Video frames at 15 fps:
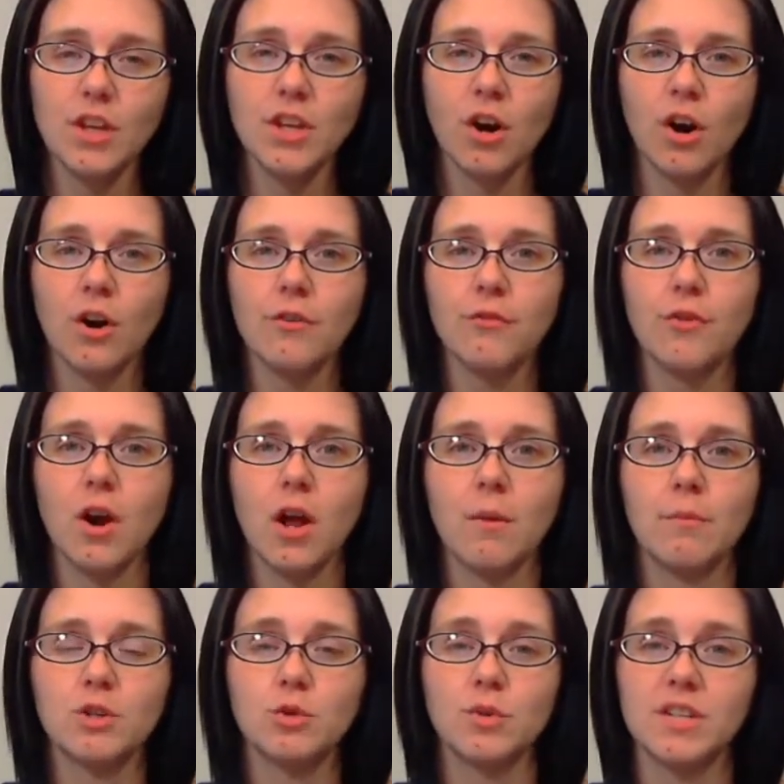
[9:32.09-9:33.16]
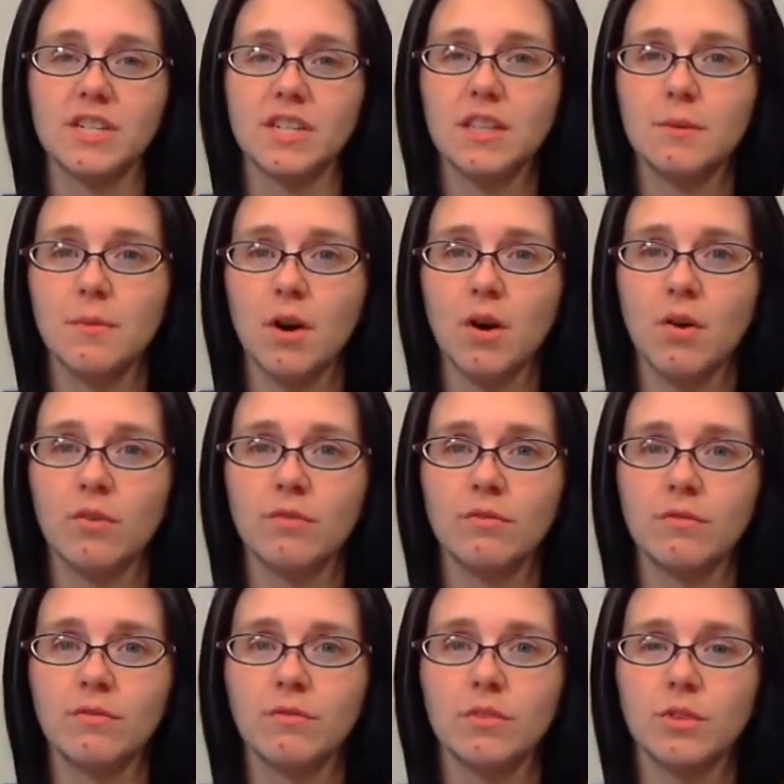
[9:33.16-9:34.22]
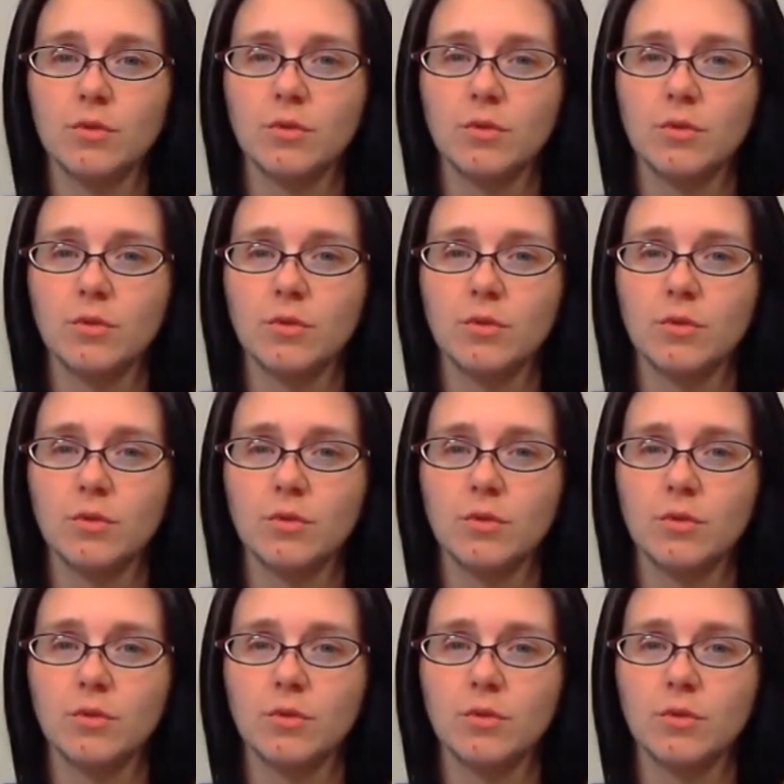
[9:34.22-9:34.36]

yarn from Twisted Limone